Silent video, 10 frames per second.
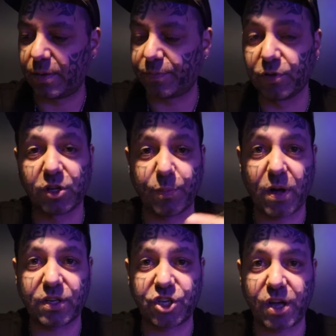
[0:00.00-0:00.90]
If you look at
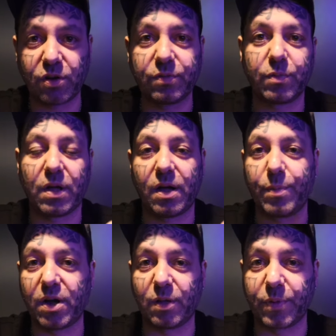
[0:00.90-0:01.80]
my channel,
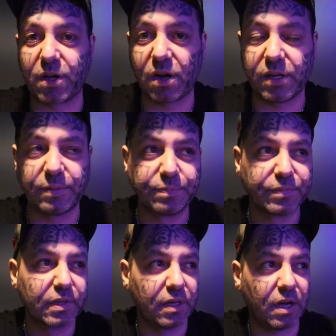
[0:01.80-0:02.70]
Marty Makati,
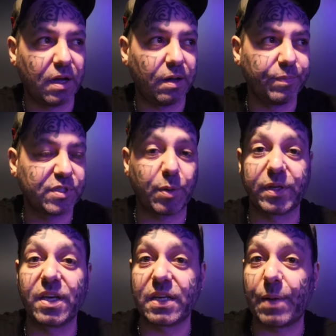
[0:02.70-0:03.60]
someone
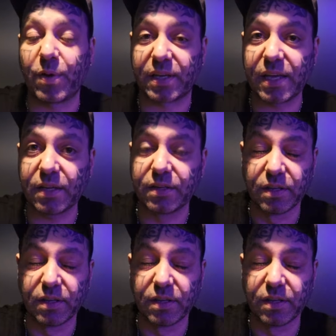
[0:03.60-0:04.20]
kidnapped my kid.